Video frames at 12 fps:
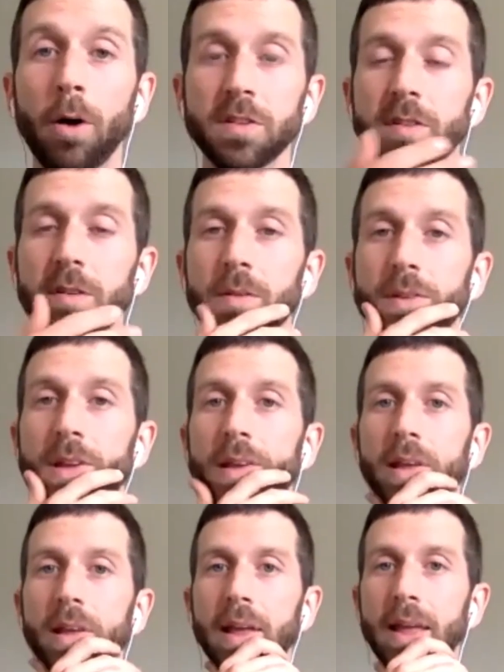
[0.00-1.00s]
just
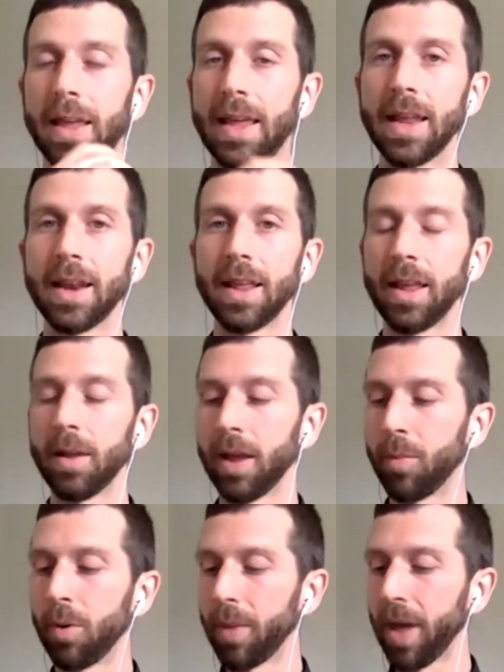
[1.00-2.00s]
Ken
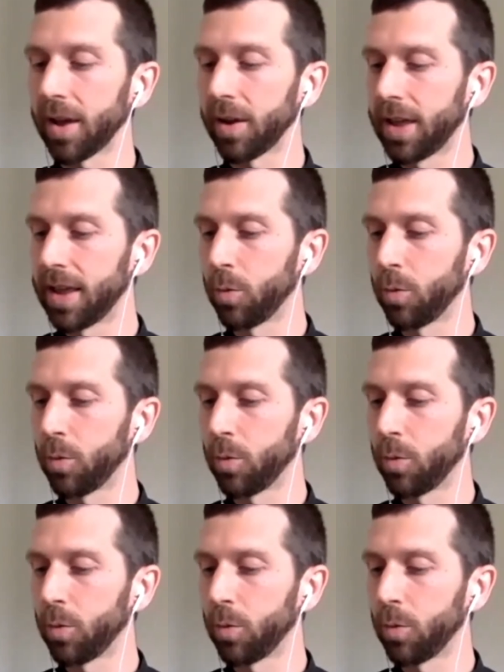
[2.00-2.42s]
Ibram.